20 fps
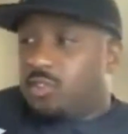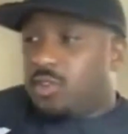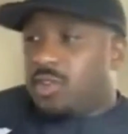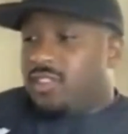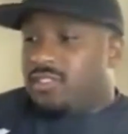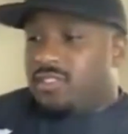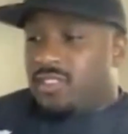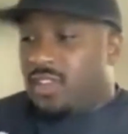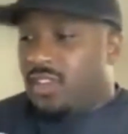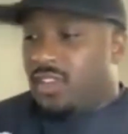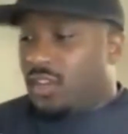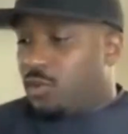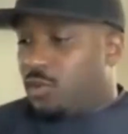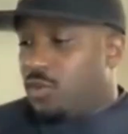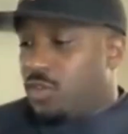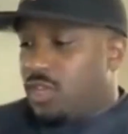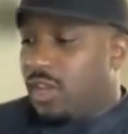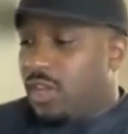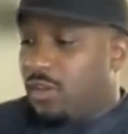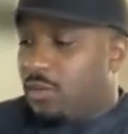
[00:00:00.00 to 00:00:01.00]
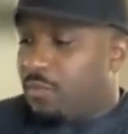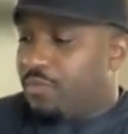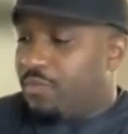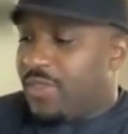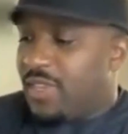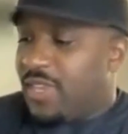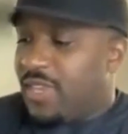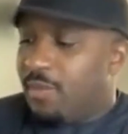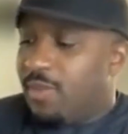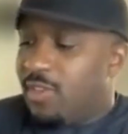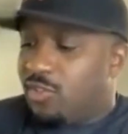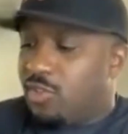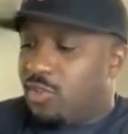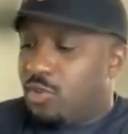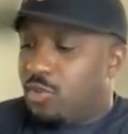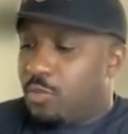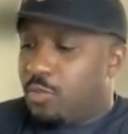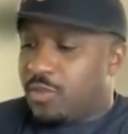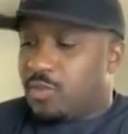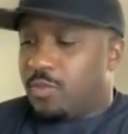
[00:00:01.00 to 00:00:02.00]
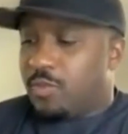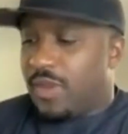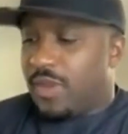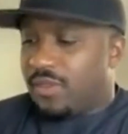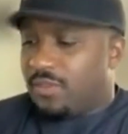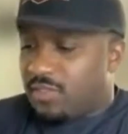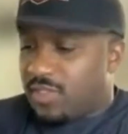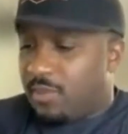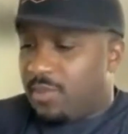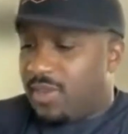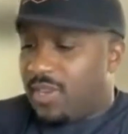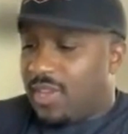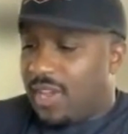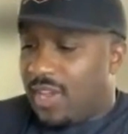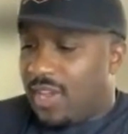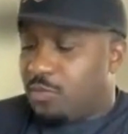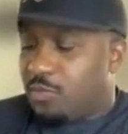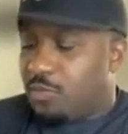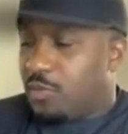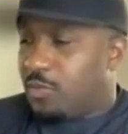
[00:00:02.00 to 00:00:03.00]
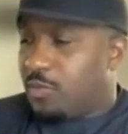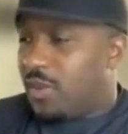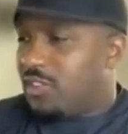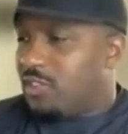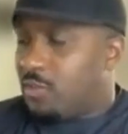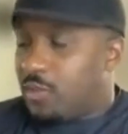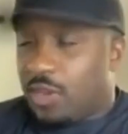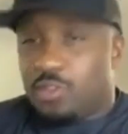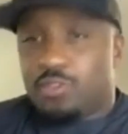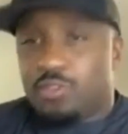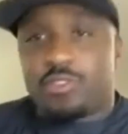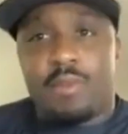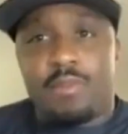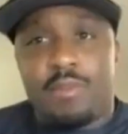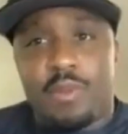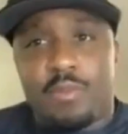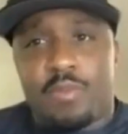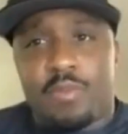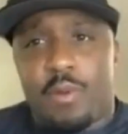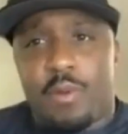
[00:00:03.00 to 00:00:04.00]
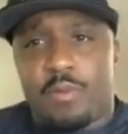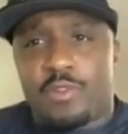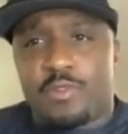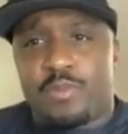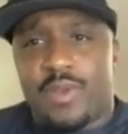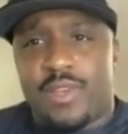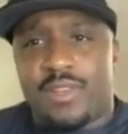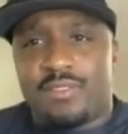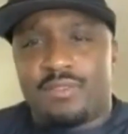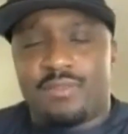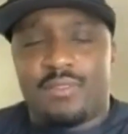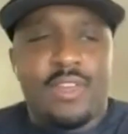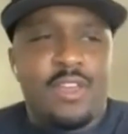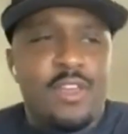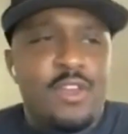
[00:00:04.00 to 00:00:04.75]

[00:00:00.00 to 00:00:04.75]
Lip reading: So let's say, now give me two perspectives. Give me the college perspective, but also give me the pro perspective.